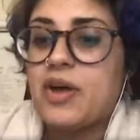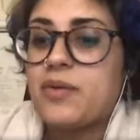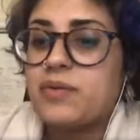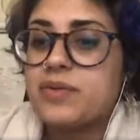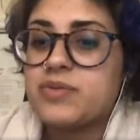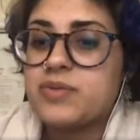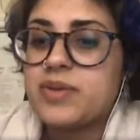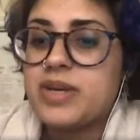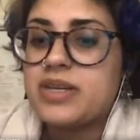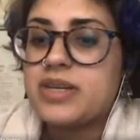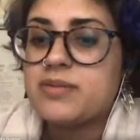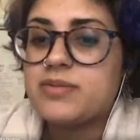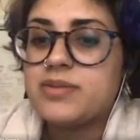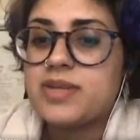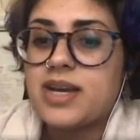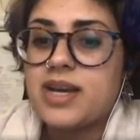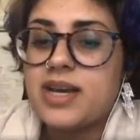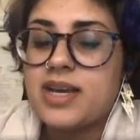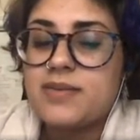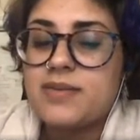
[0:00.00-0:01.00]
was random
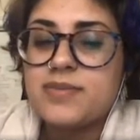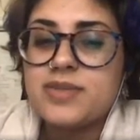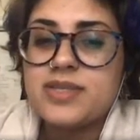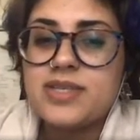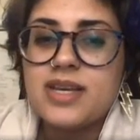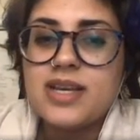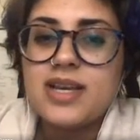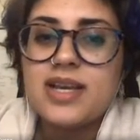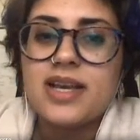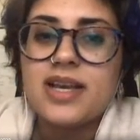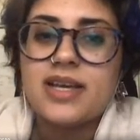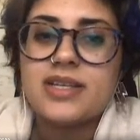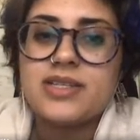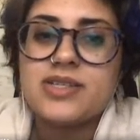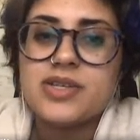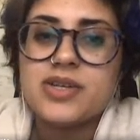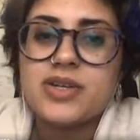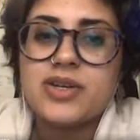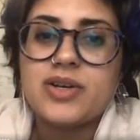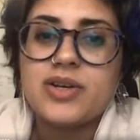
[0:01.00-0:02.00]
times
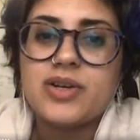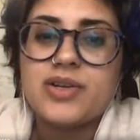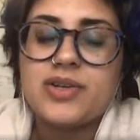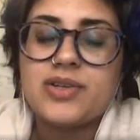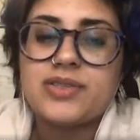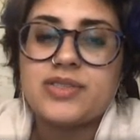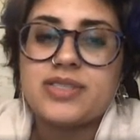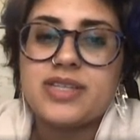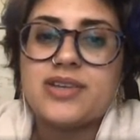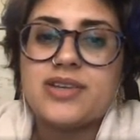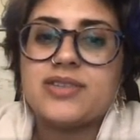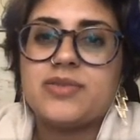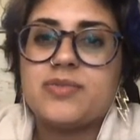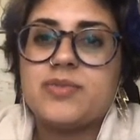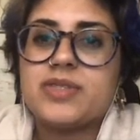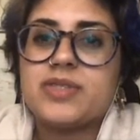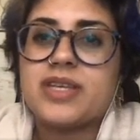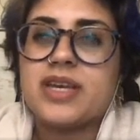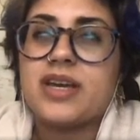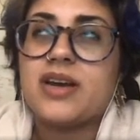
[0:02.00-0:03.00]
until Delden
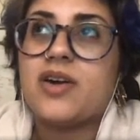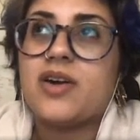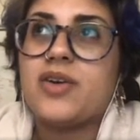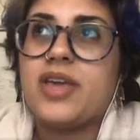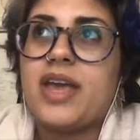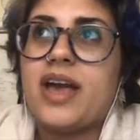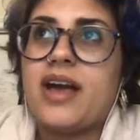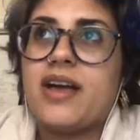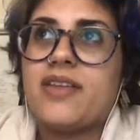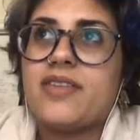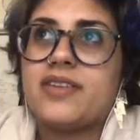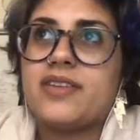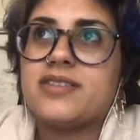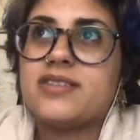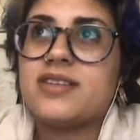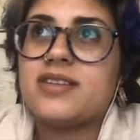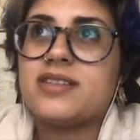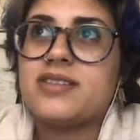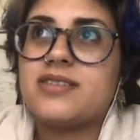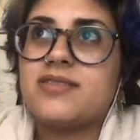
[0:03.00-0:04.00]
was like, "Oh yeah, it's
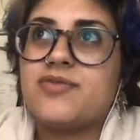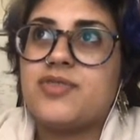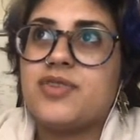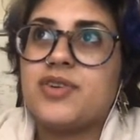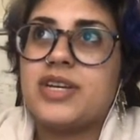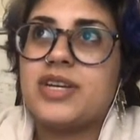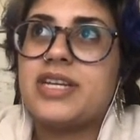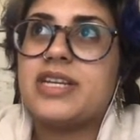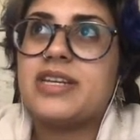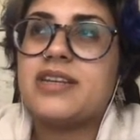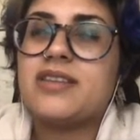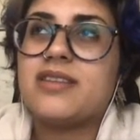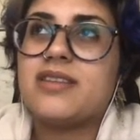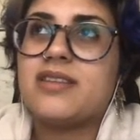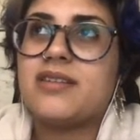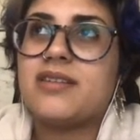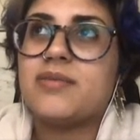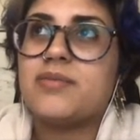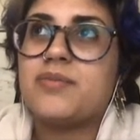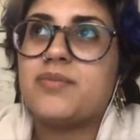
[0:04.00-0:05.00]
because if you're in
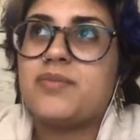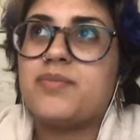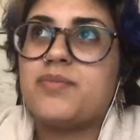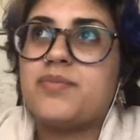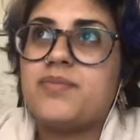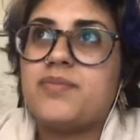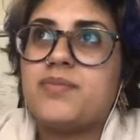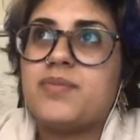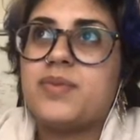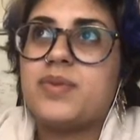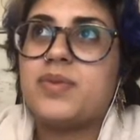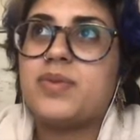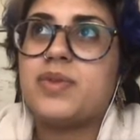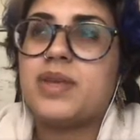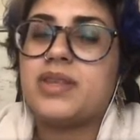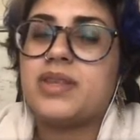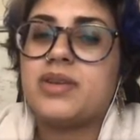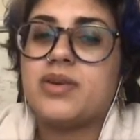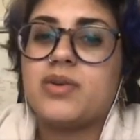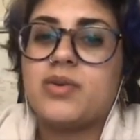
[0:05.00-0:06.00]
the
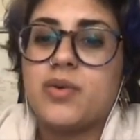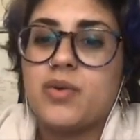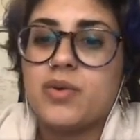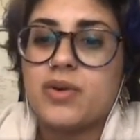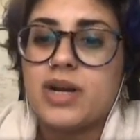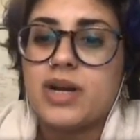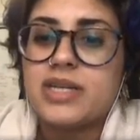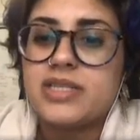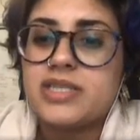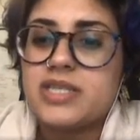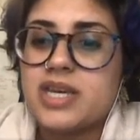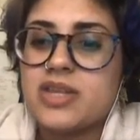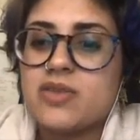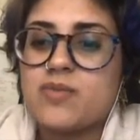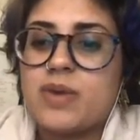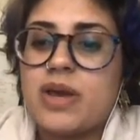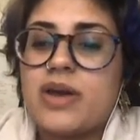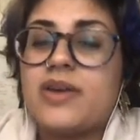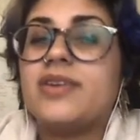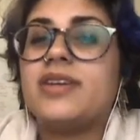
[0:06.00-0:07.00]
like the Goron Death
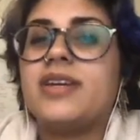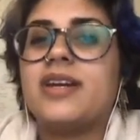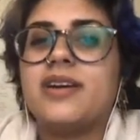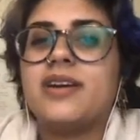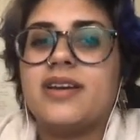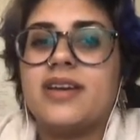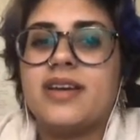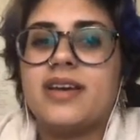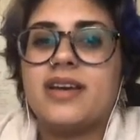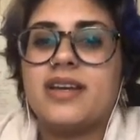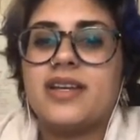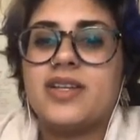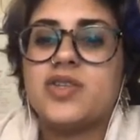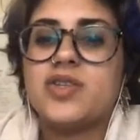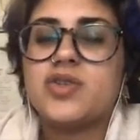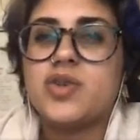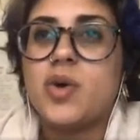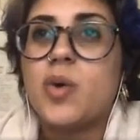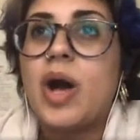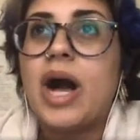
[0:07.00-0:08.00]
Mountain area, it's
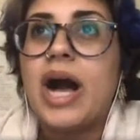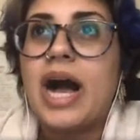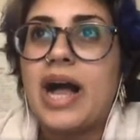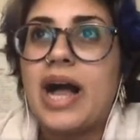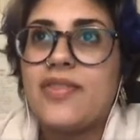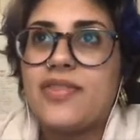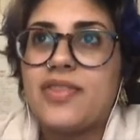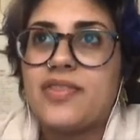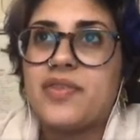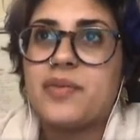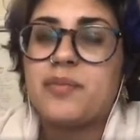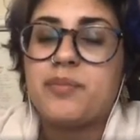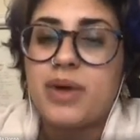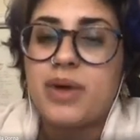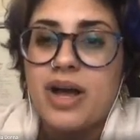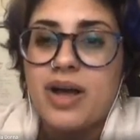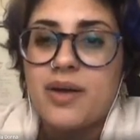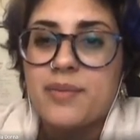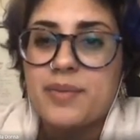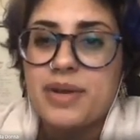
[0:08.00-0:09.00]
so hot that the
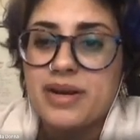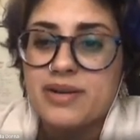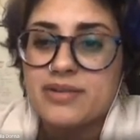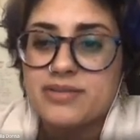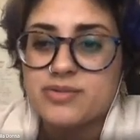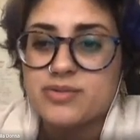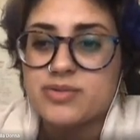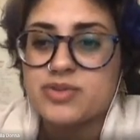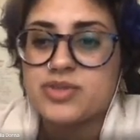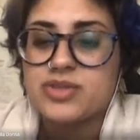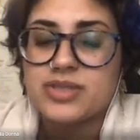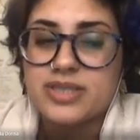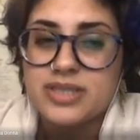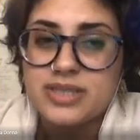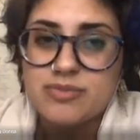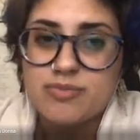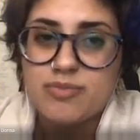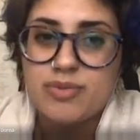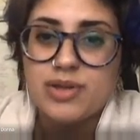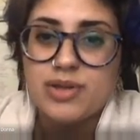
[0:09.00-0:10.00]
bomb arrows would just
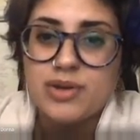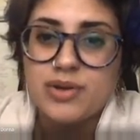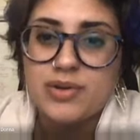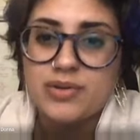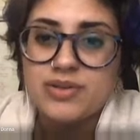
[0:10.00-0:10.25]
explode."